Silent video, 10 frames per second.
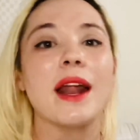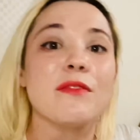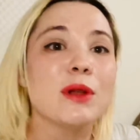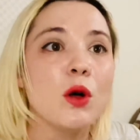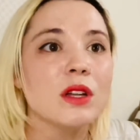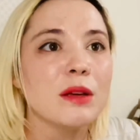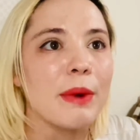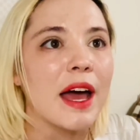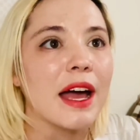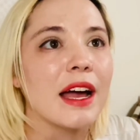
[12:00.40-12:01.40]
I've been holding
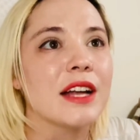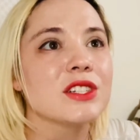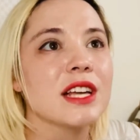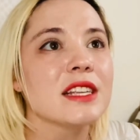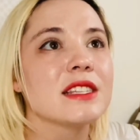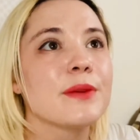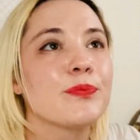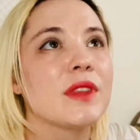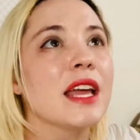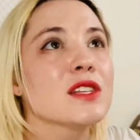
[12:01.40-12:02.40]
back. I just guess
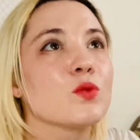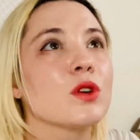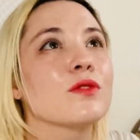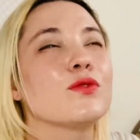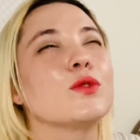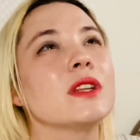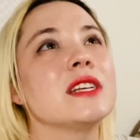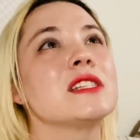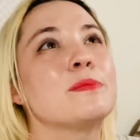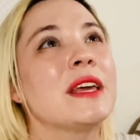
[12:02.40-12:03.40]
things weren't fully
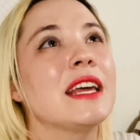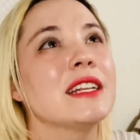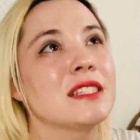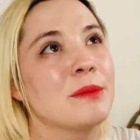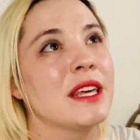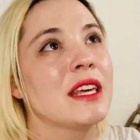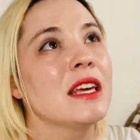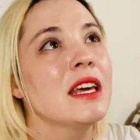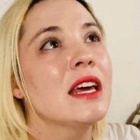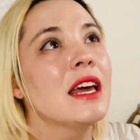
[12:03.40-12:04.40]
speaking to me,
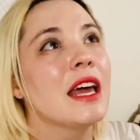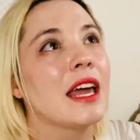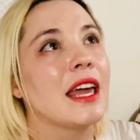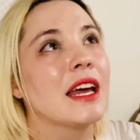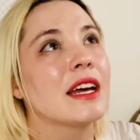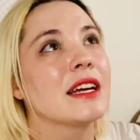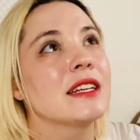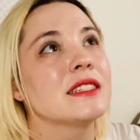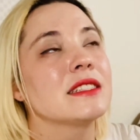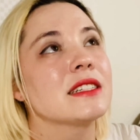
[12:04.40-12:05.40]

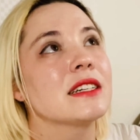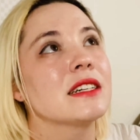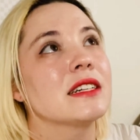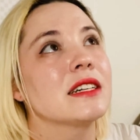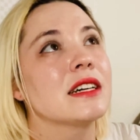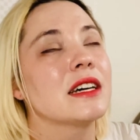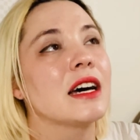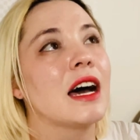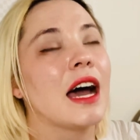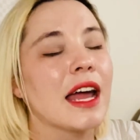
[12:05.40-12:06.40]
and
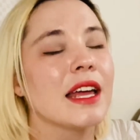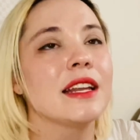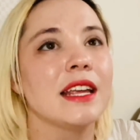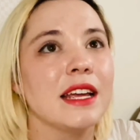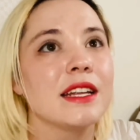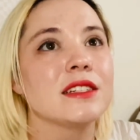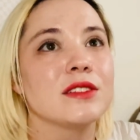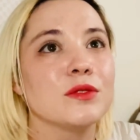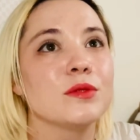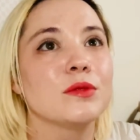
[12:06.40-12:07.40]
I need
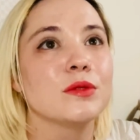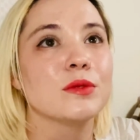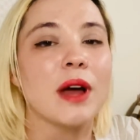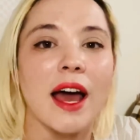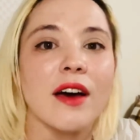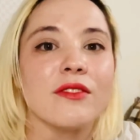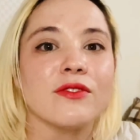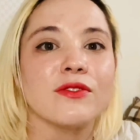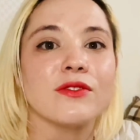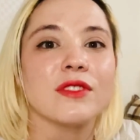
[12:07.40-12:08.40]
to
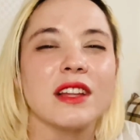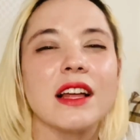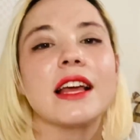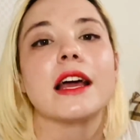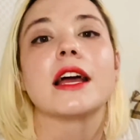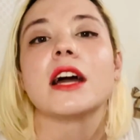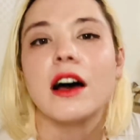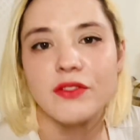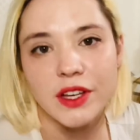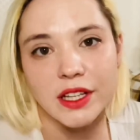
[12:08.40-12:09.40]
have like a
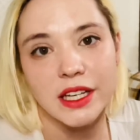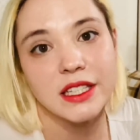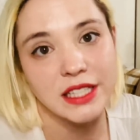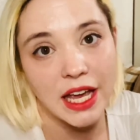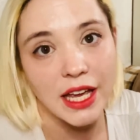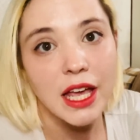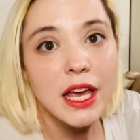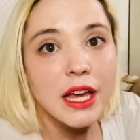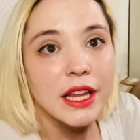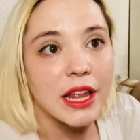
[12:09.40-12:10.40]
gut feeling saying
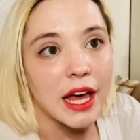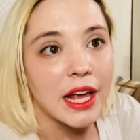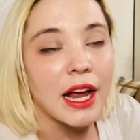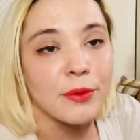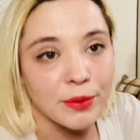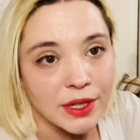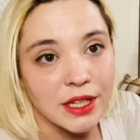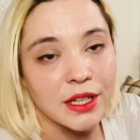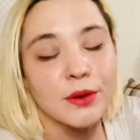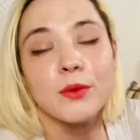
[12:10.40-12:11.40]
that I
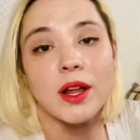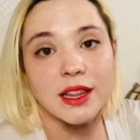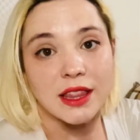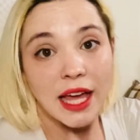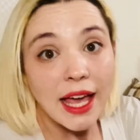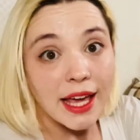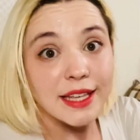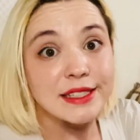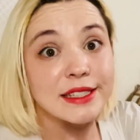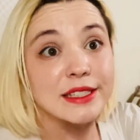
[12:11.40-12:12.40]
really want the
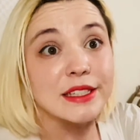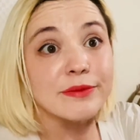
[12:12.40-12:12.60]
things.